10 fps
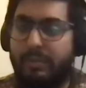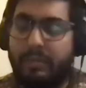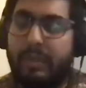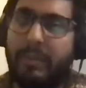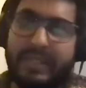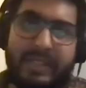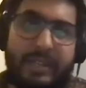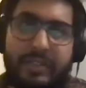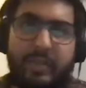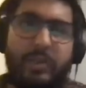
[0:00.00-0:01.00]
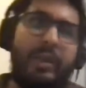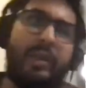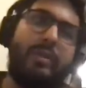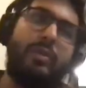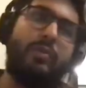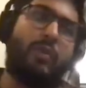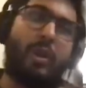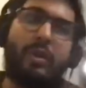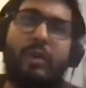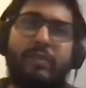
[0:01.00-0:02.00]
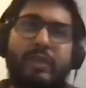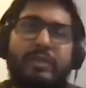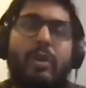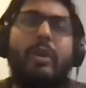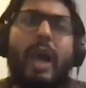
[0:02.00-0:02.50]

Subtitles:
that makes sense, that you've got to kind of reach out.